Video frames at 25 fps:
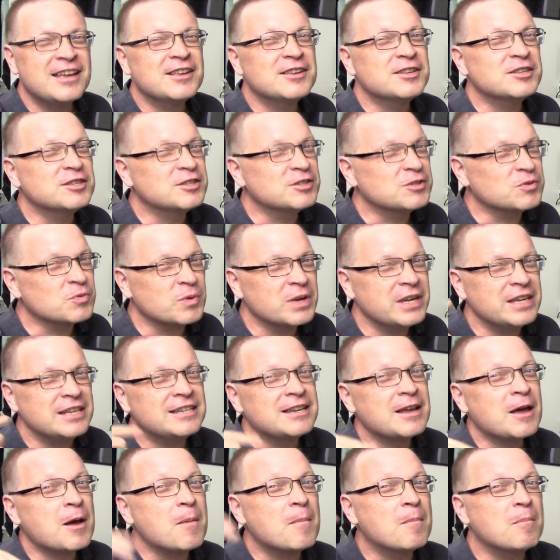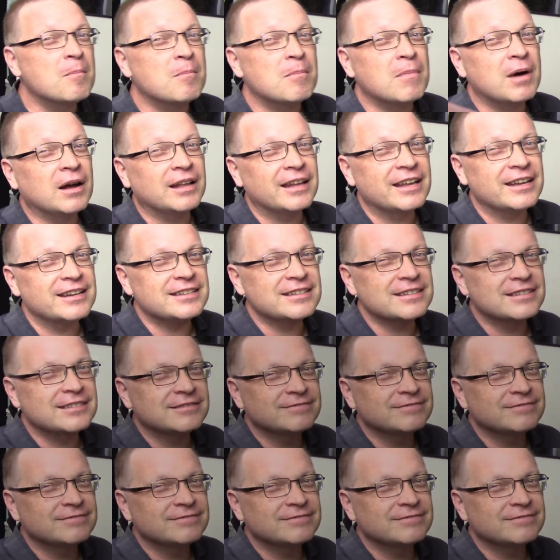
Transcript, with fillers: sweet mullet.